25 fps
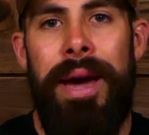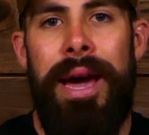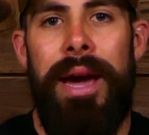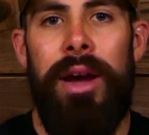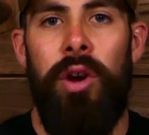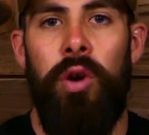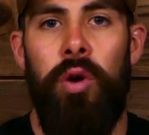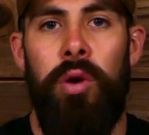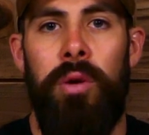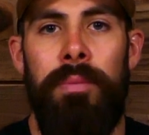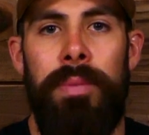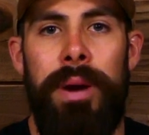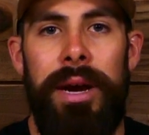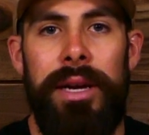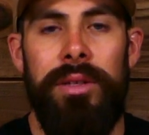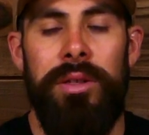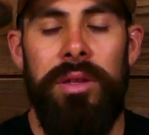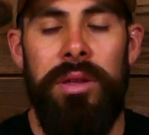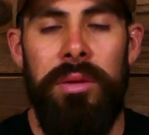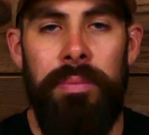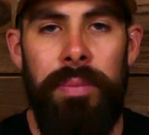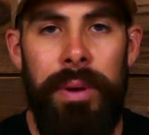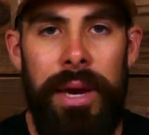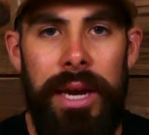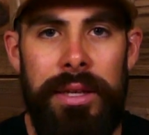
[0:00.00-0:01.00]
going back to
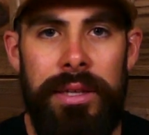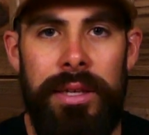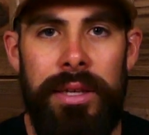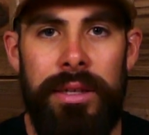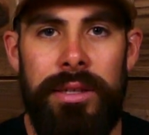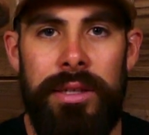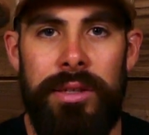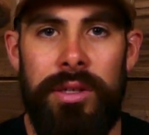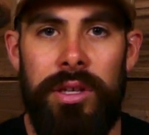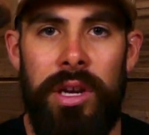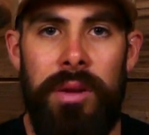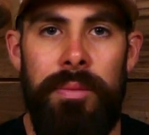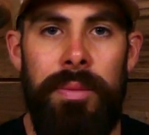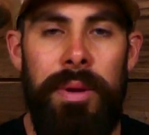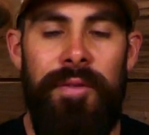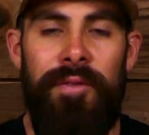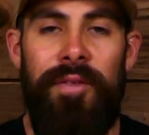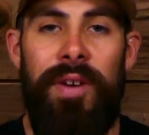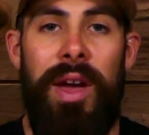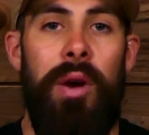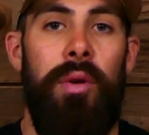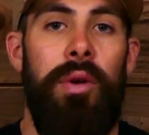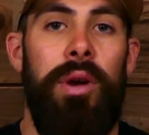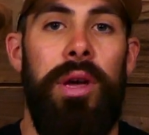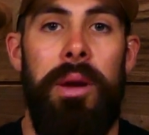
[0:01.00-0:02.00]
the basics is gonna be
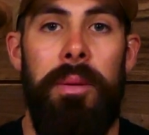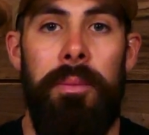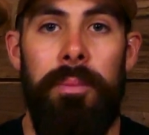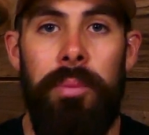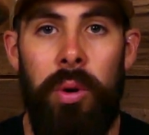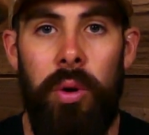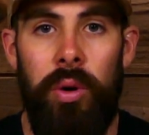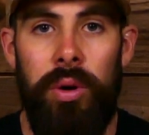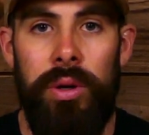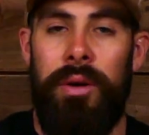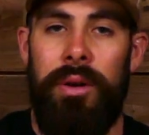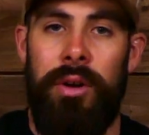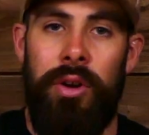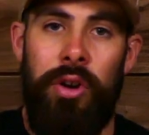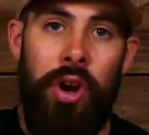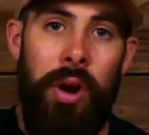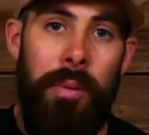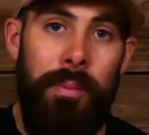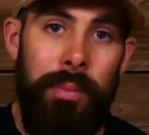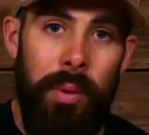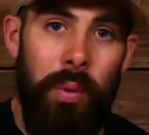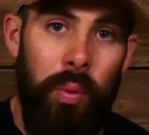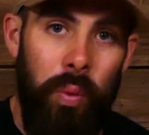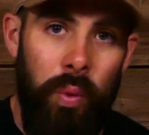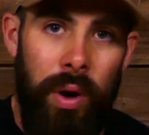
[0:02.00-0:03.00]
very important.
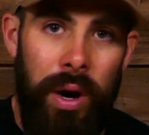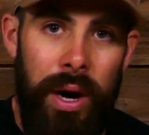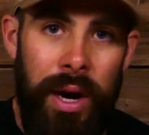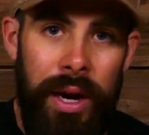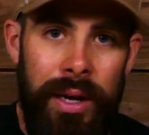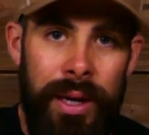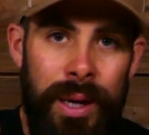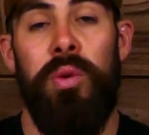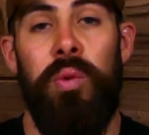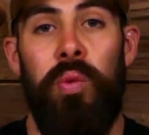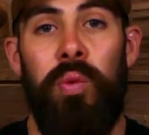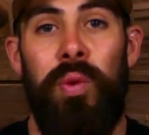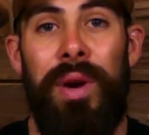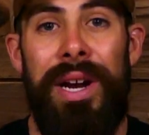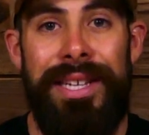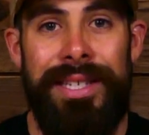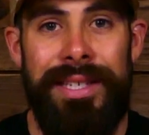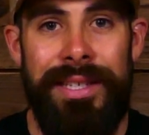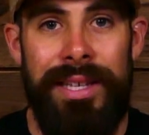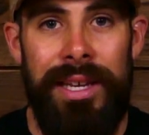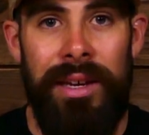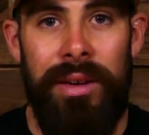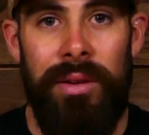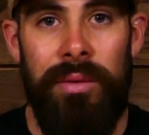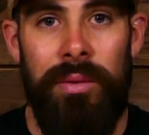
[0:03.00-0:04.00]
Number one,
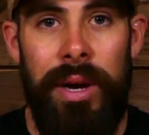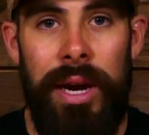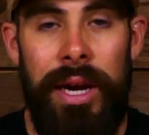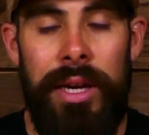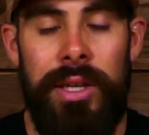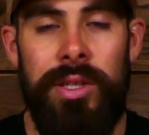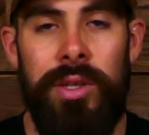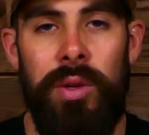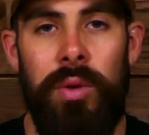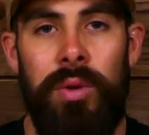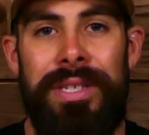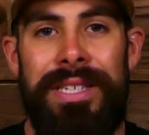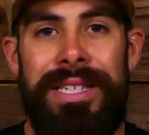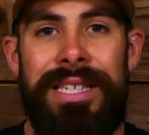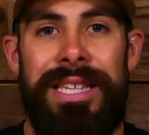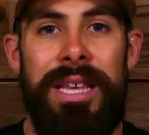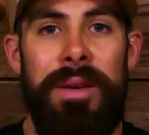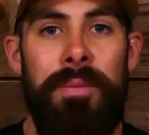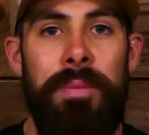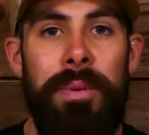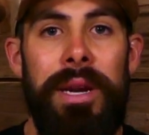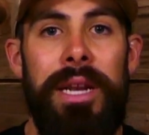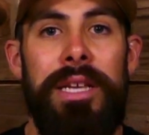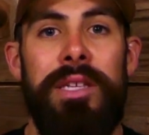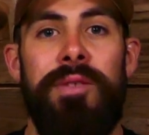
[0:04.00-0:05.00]
resting, right? So
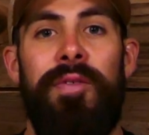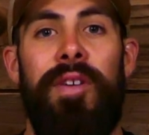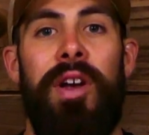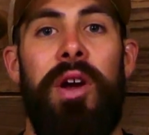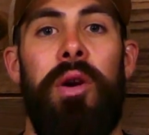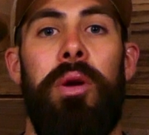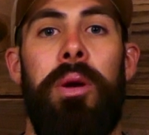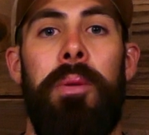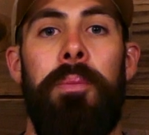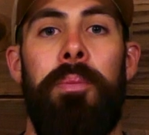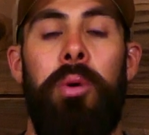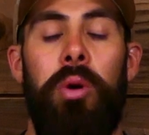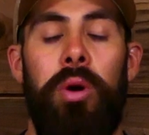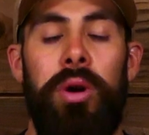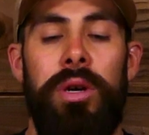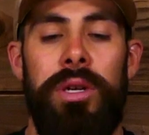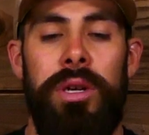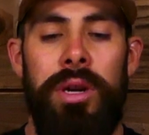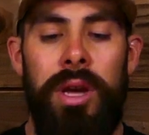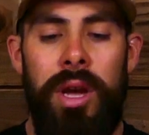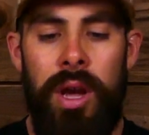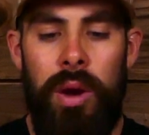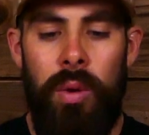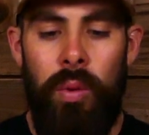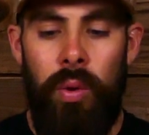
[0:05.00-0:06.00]
sleeping is very important.
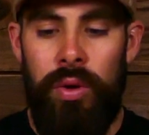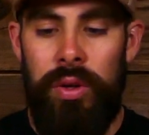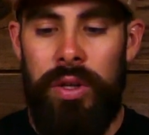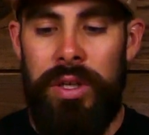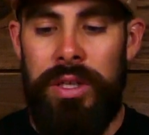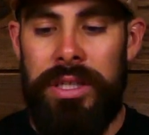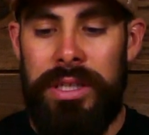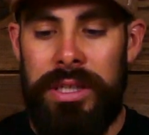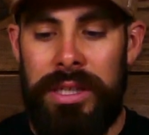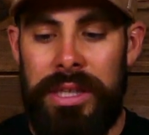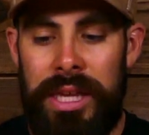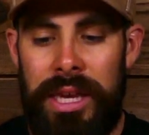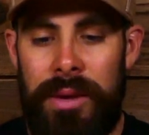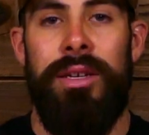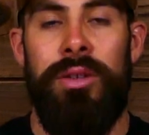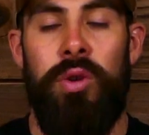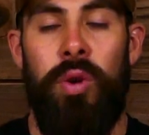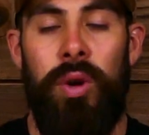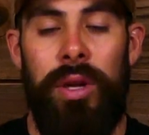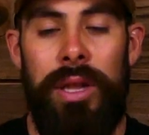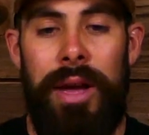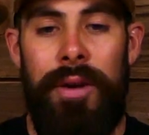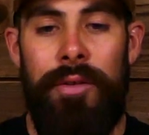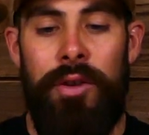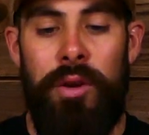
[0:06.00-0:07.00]
When you sleep,
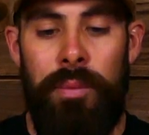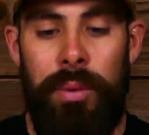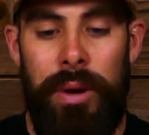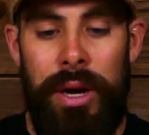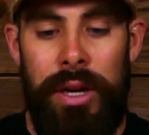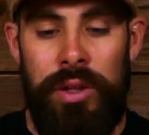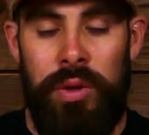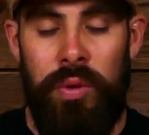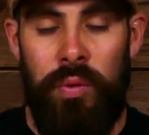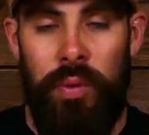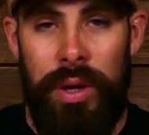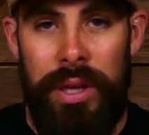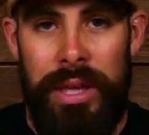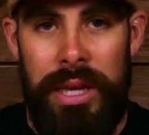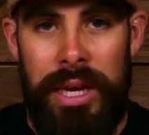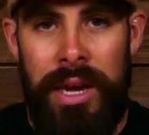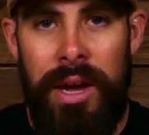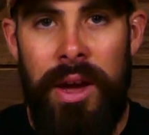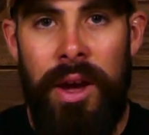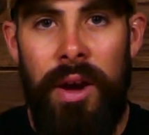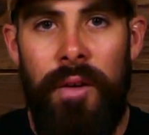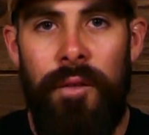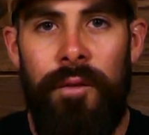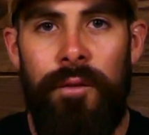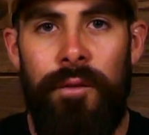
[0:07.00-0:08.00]
you allow your body to really
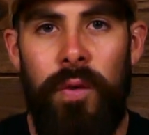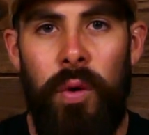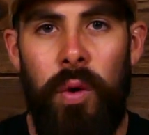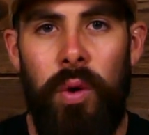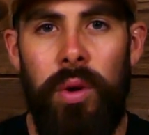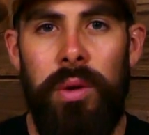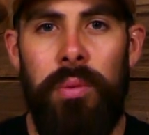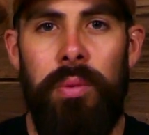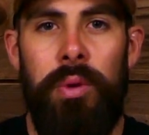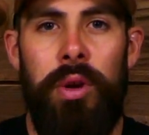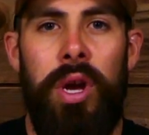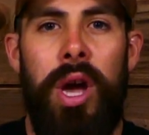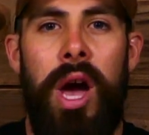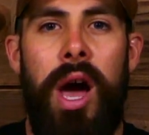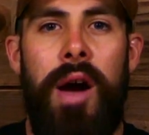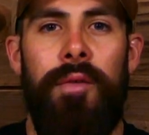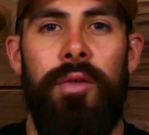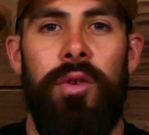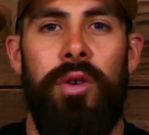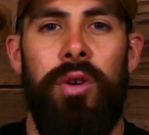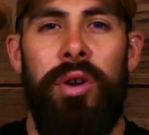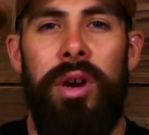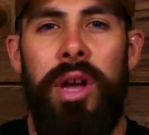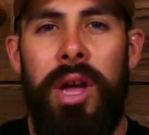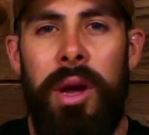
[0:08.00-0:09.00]
fully
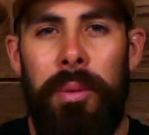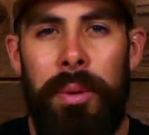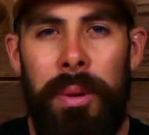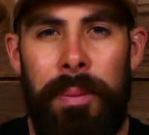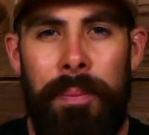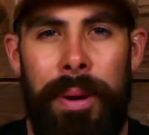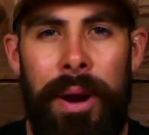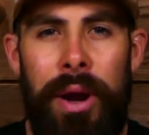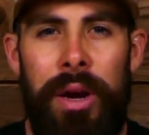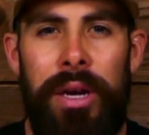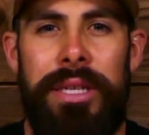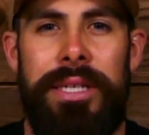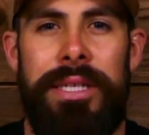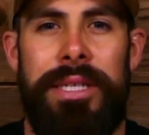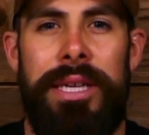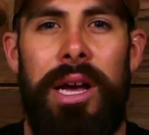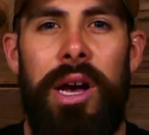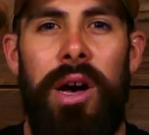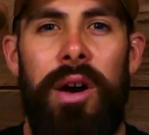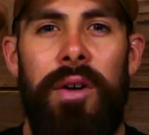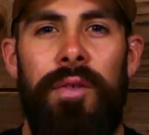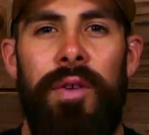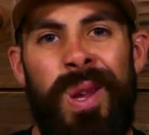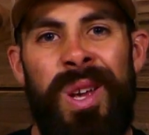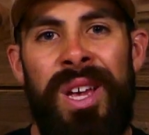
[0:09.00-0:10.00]
recover, repair
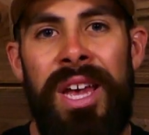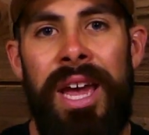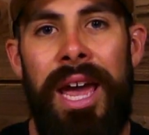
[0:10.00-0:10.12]
itself.